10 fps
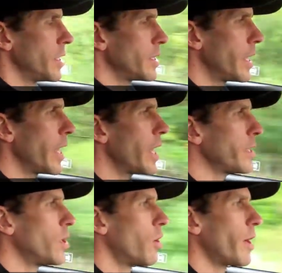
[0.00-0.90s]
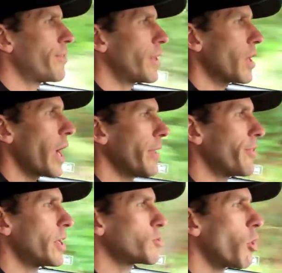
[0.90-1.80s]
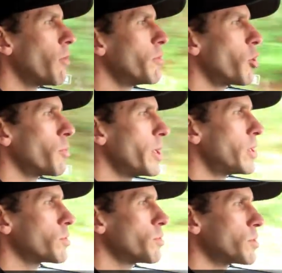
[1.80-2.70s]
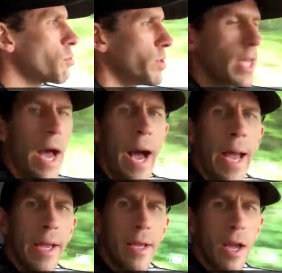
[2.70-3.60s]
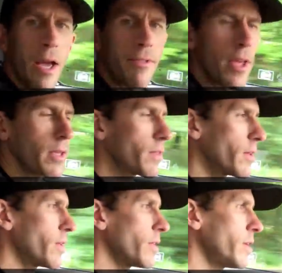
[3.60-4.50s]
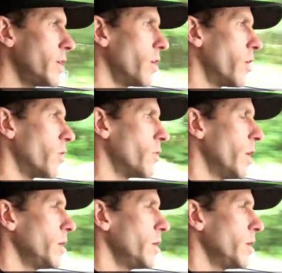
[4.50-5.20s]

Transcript: Yeah, you know, I think 12 millimeters was high. I think that, you know,